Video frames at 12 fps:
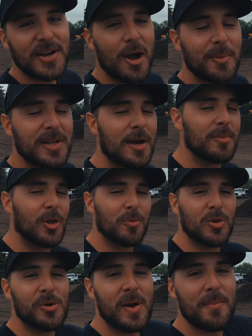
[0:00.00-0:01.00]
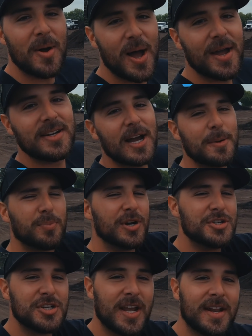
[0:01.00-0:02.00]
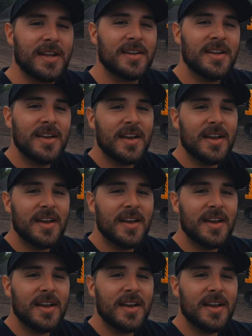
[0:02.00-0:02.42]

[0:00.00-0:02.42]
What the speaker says: comment down below, blow my mind. I appreciate it.